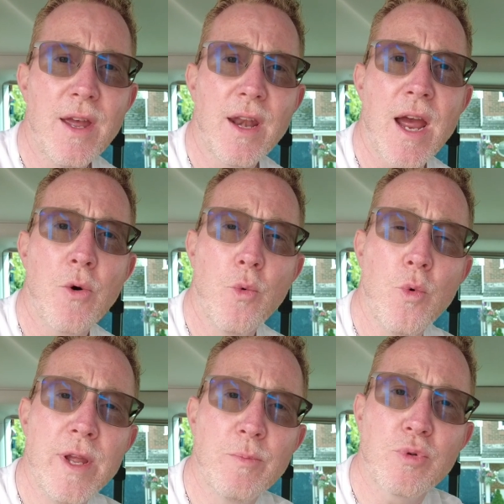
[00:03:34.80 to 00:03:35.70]
Now,
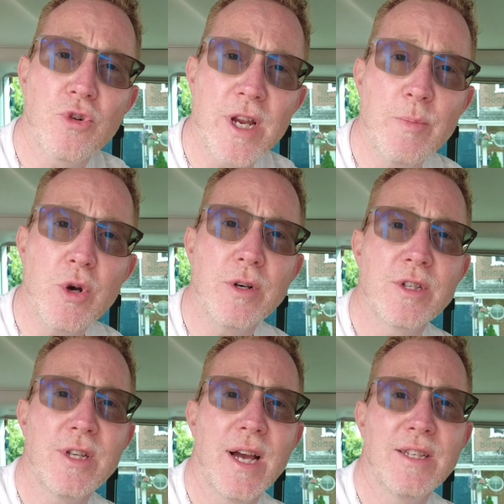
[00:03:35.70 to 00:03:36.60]
we
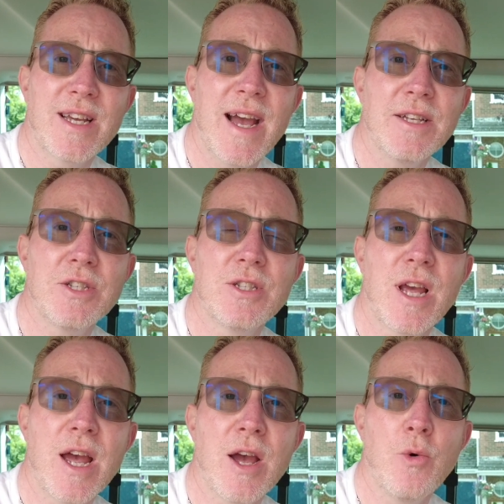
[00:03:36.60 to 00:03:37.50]
pre-booked a test
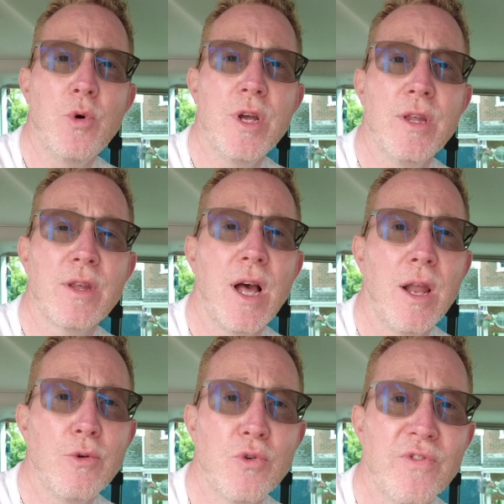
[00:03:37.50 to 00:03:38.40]
uh, with a
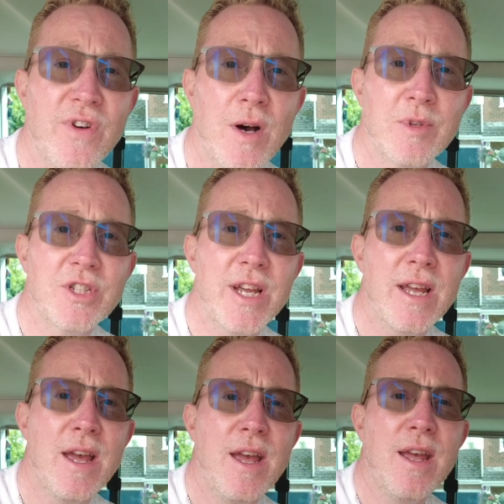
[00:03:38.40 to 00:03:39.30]
local
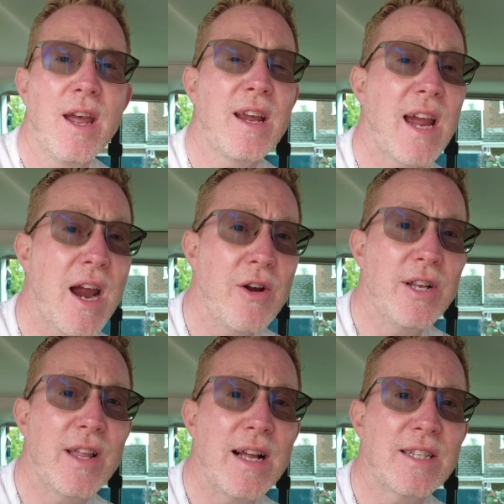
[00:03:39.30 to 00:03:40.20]
pharmacy,
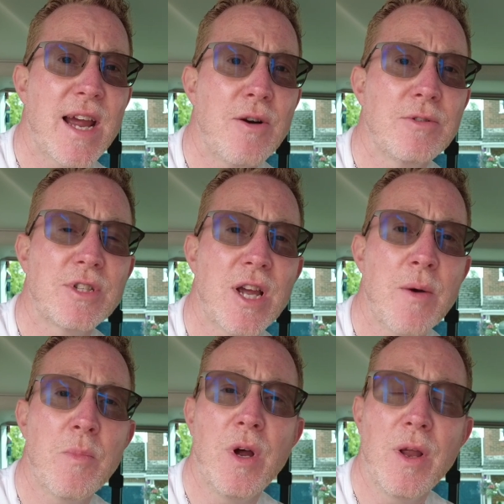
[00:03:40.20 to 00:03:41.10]
carried that out.
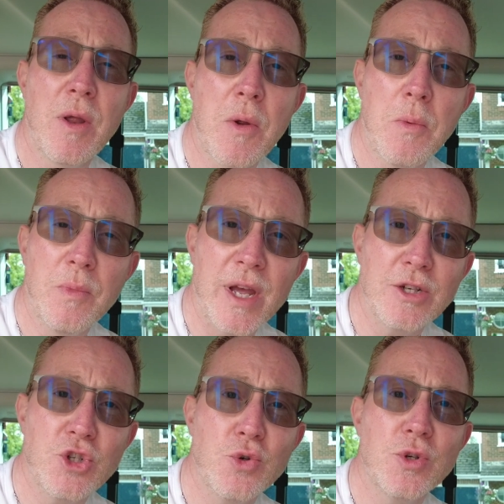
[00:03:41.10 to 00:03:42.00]
Um, they
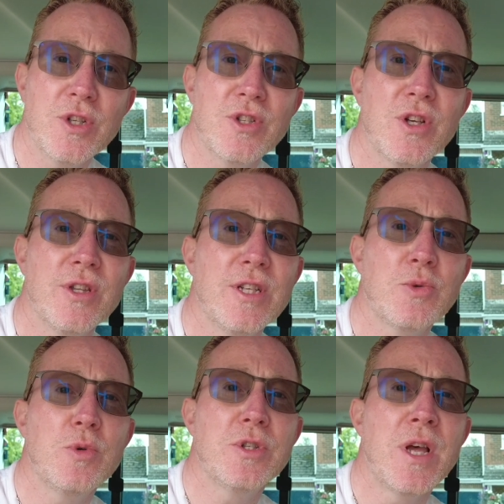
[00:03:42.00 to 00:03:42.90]
assured us that
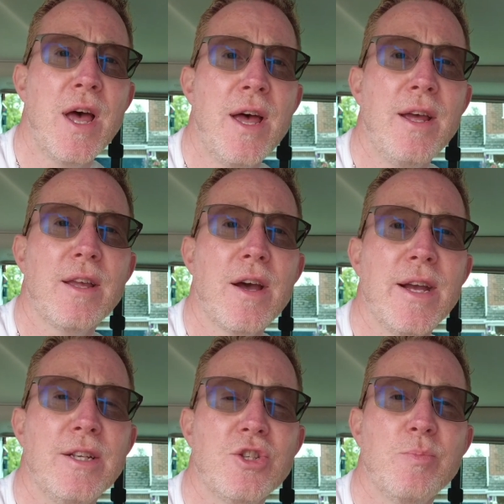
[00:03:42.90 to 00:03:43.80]
this was
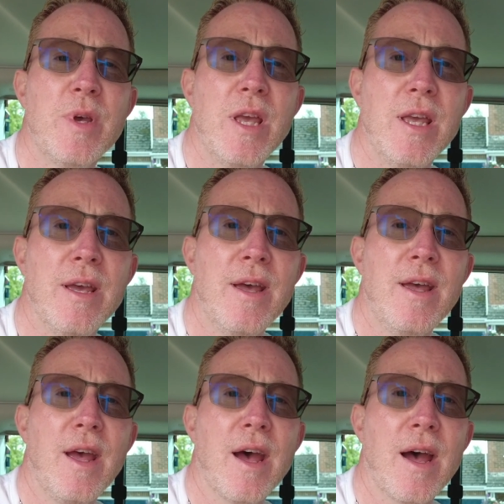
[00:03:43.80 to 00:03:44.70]
going to be
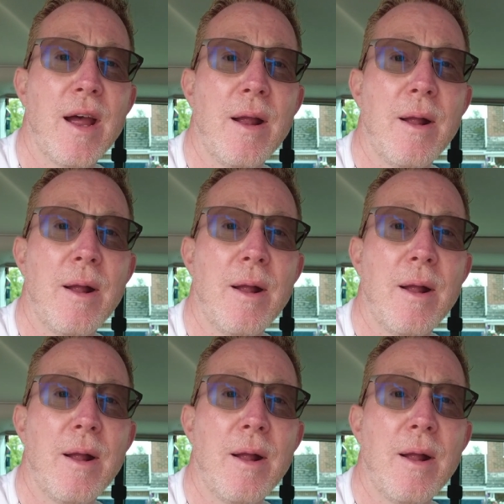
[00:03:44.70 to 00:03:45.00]
uh,